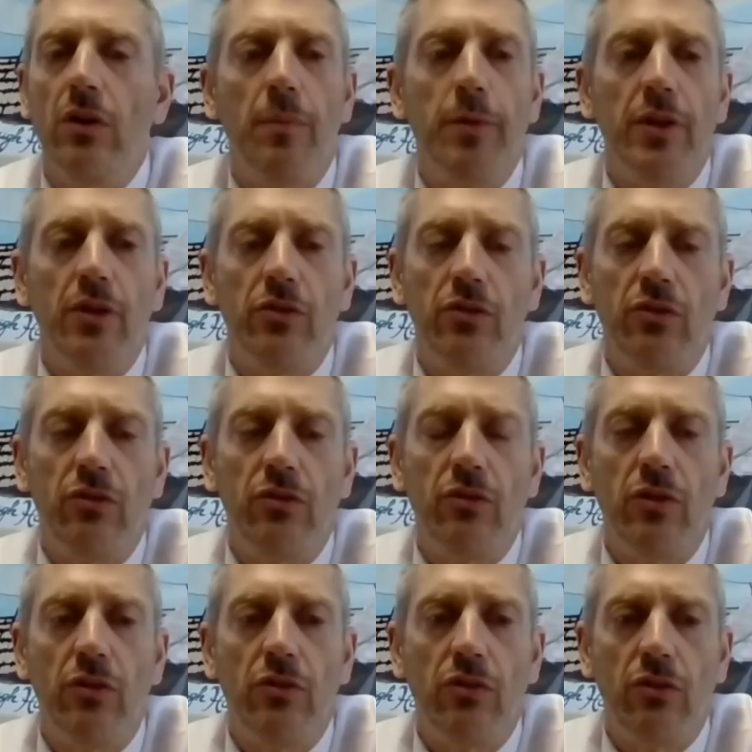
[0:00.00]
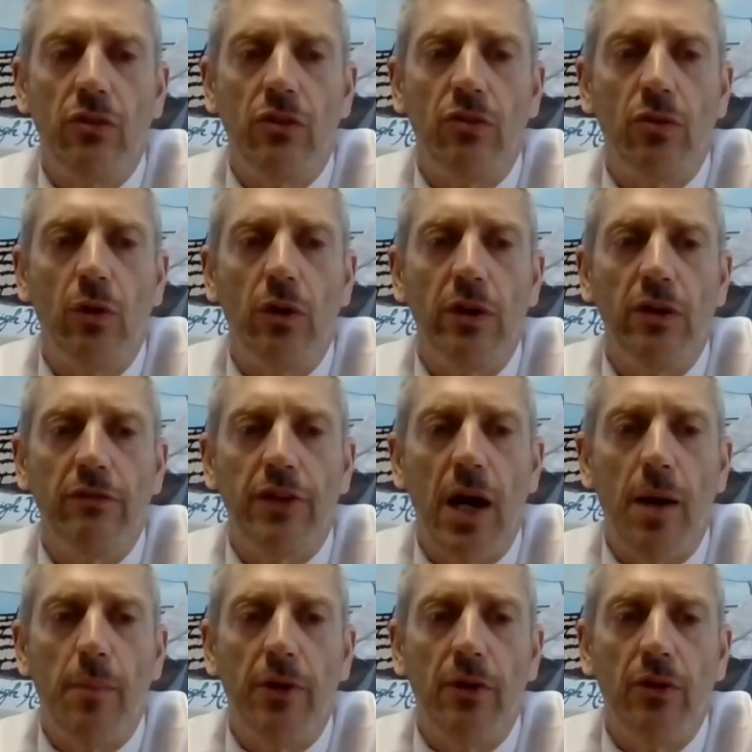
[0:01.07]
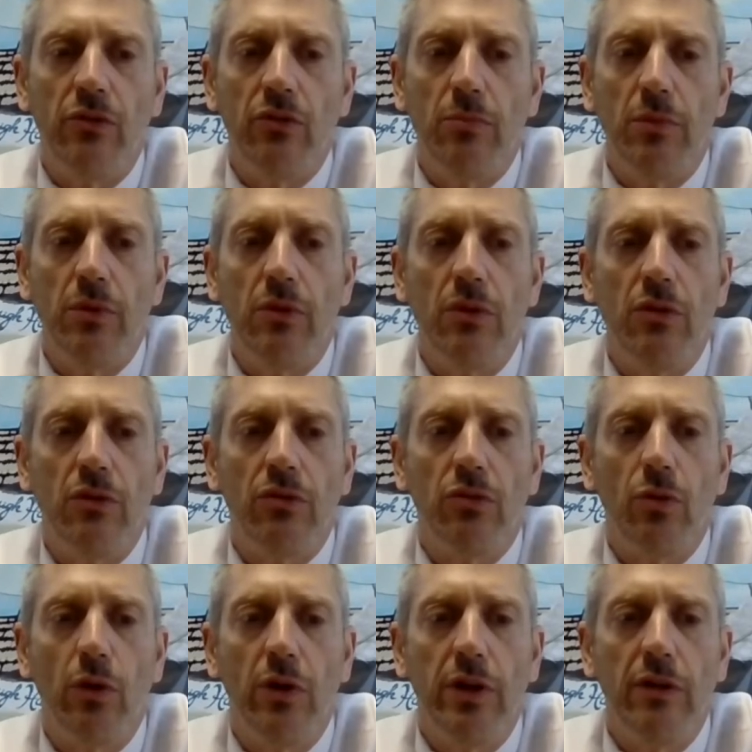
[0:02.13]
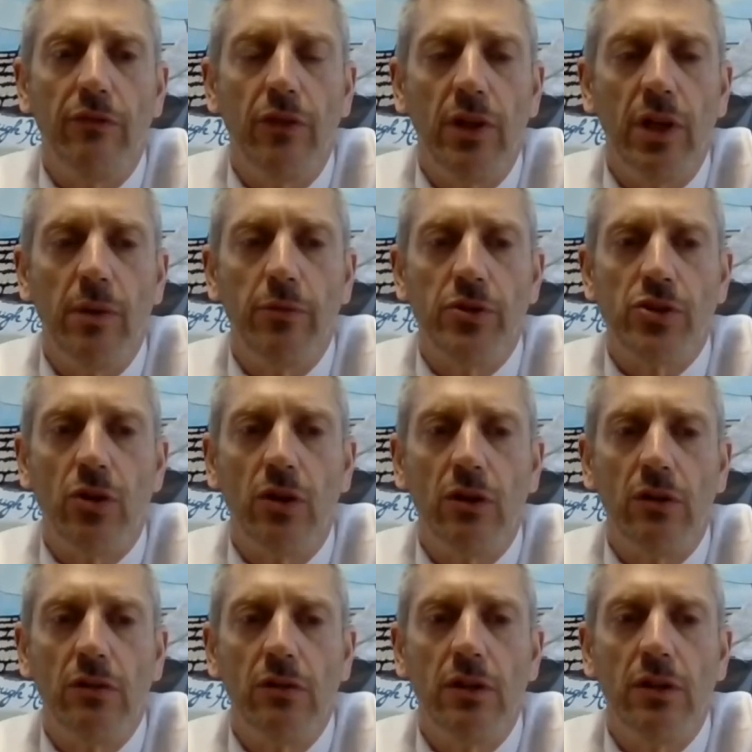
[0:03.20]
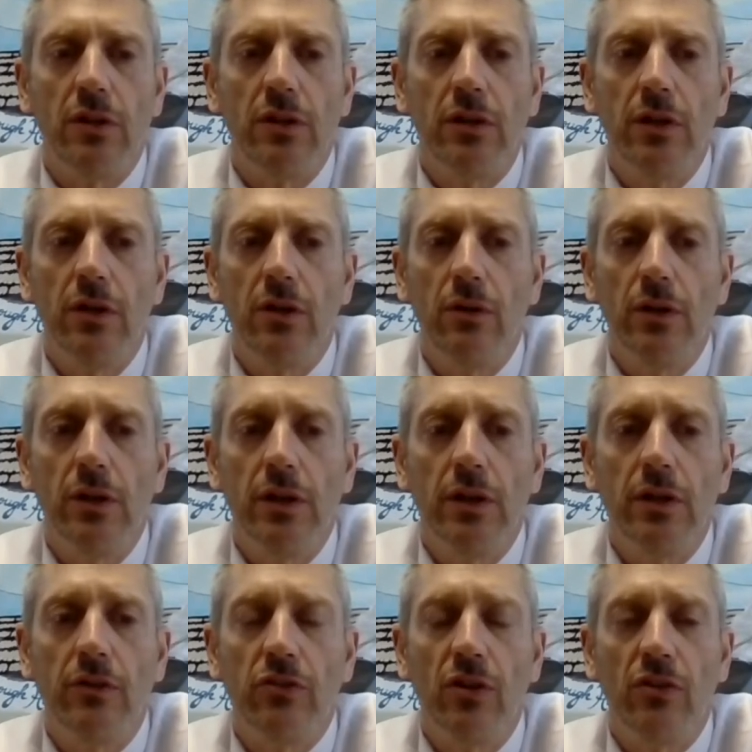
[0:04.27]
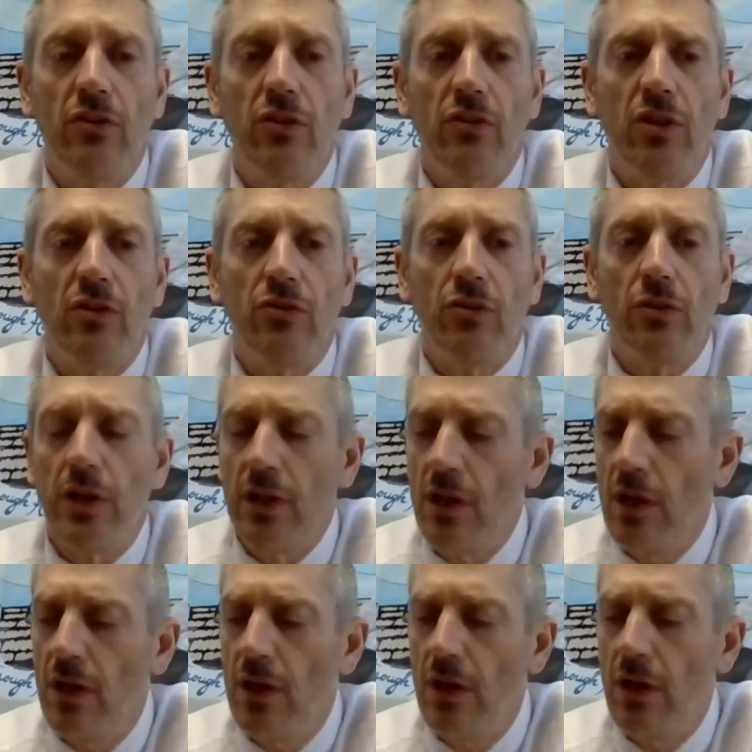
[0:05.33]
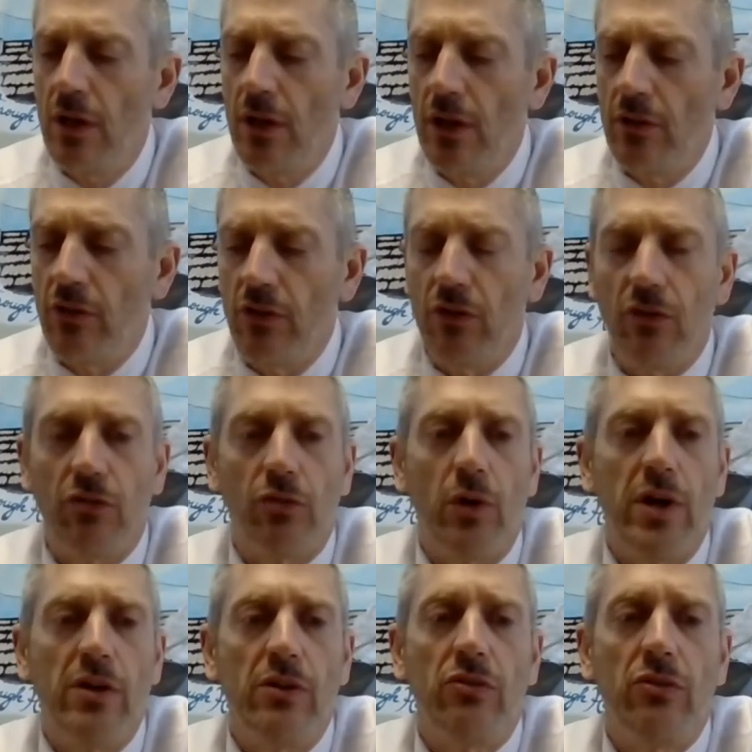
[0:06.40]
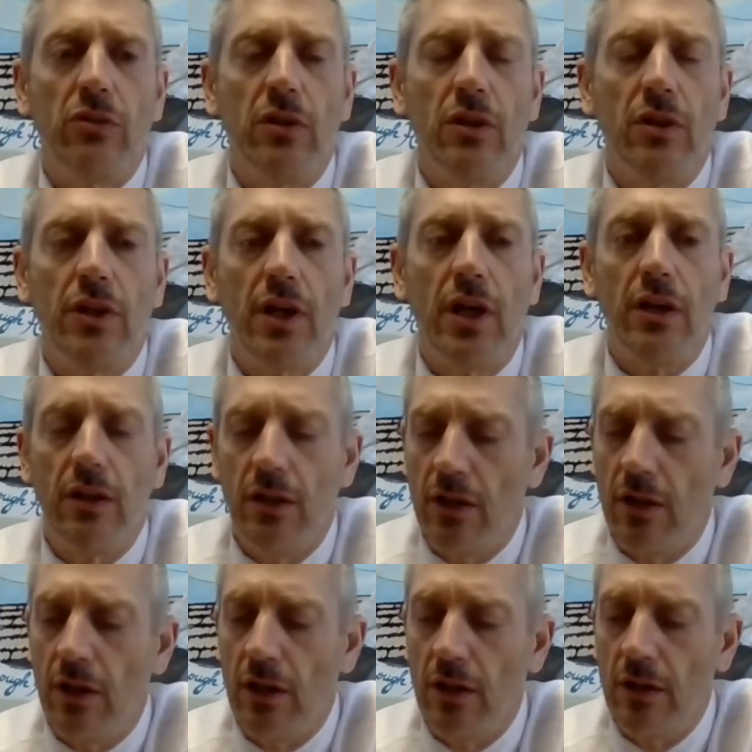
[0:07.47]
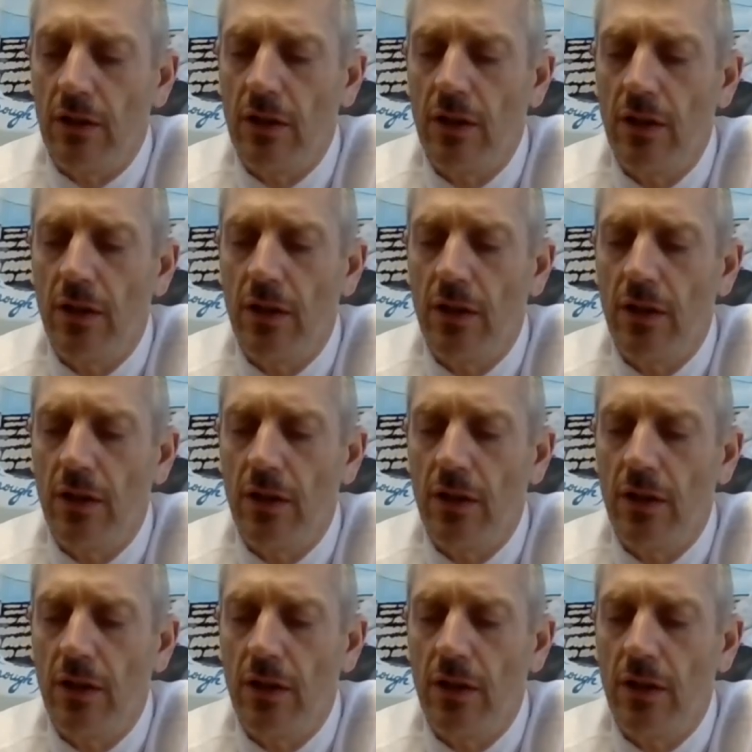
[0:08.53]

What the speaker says: I mean, this is the story of capitalism, the story of the labor struggle, you know, since its history. It's a disgrace that